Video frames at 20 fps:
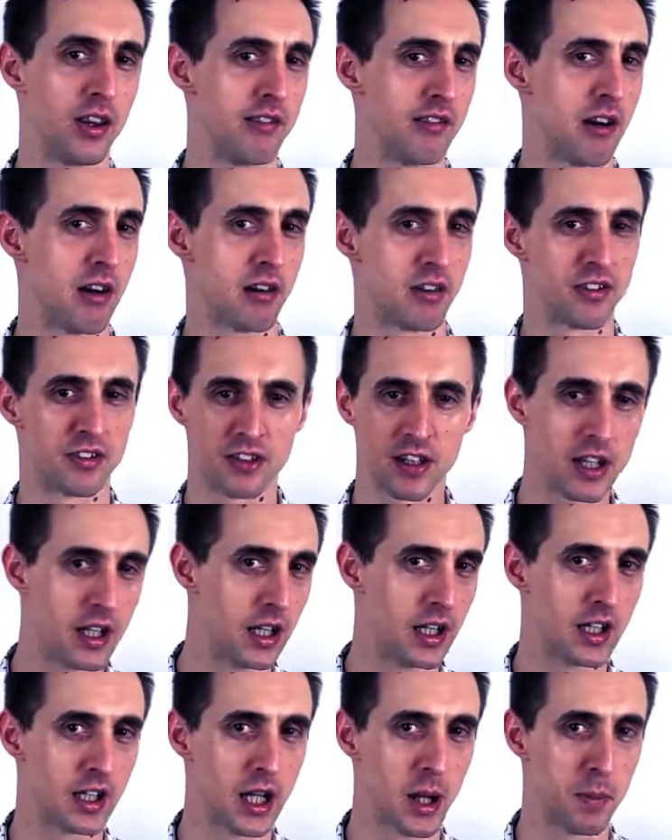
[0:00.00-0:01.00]
there are still
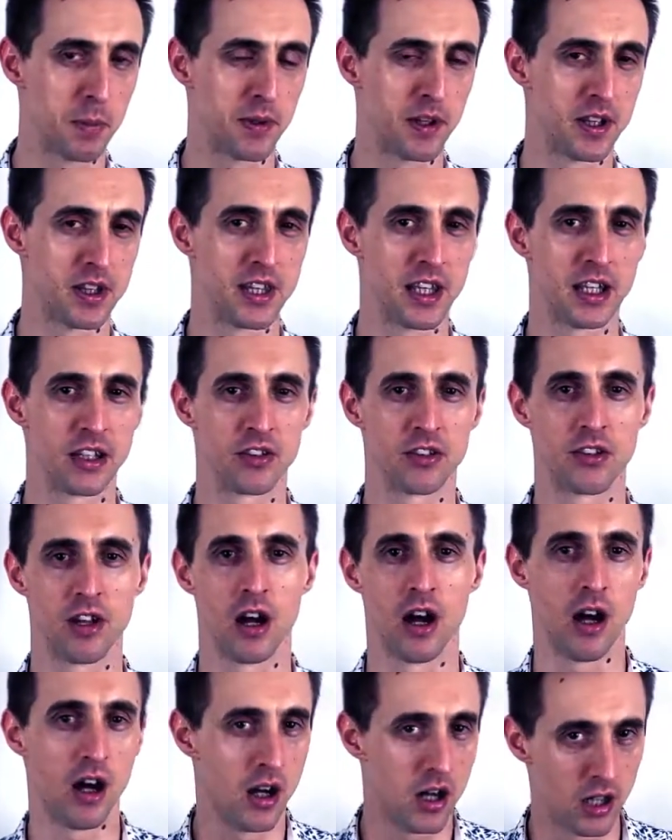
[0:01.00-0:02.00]
a couple of things that
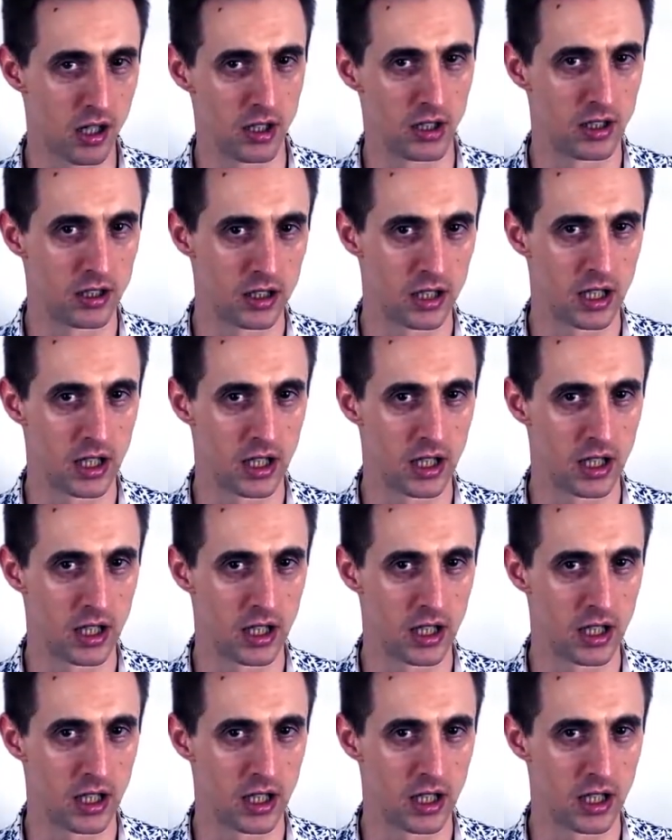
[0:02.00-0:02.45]
are